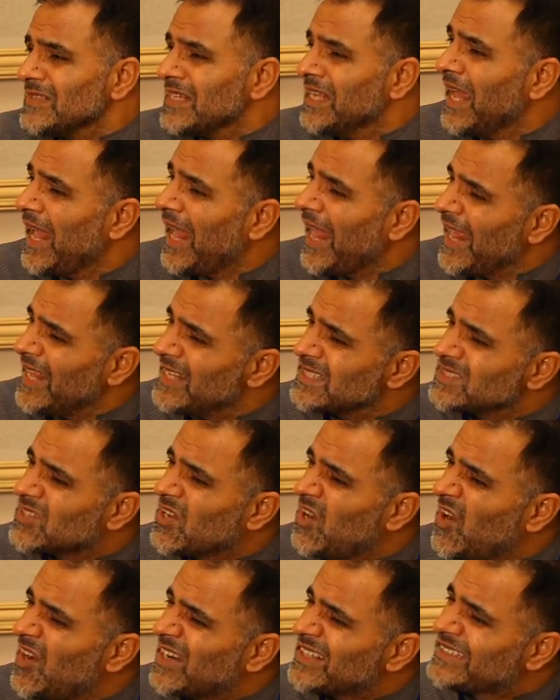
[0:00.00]
has
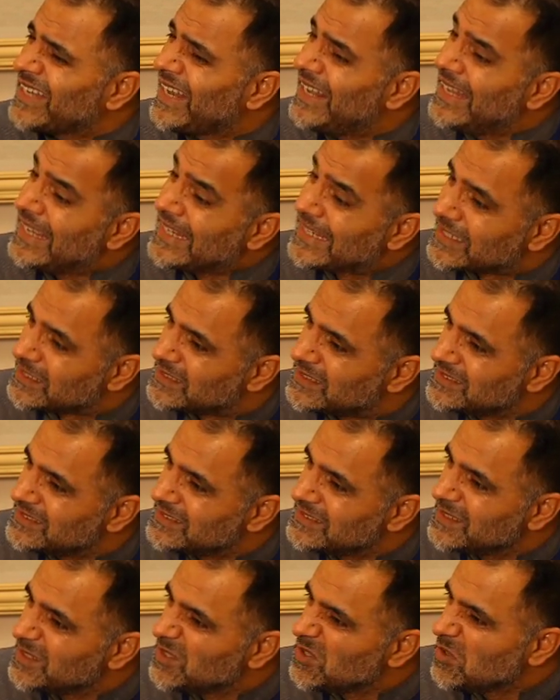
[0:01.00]
got delinked
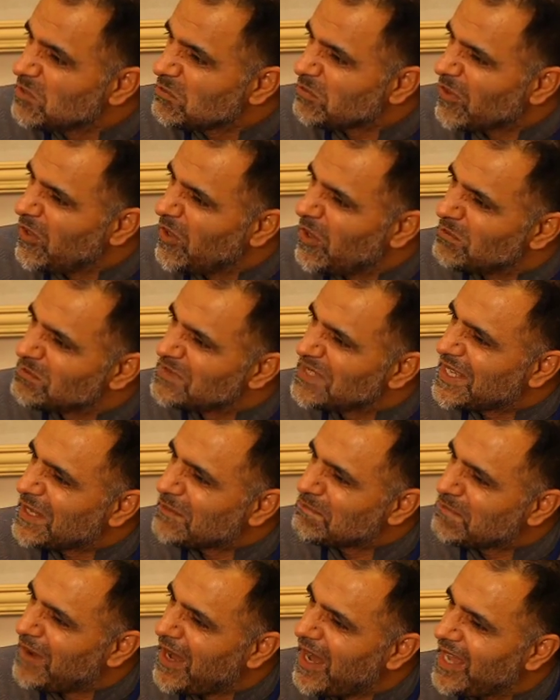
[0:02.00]
from their
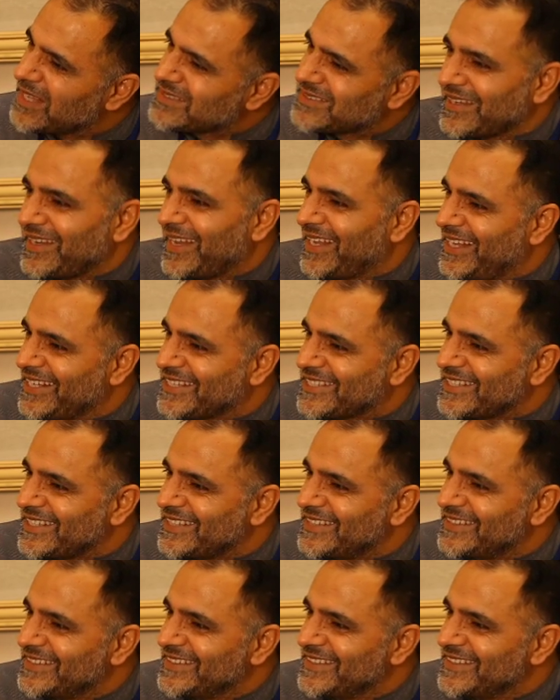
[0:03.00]
past legacy.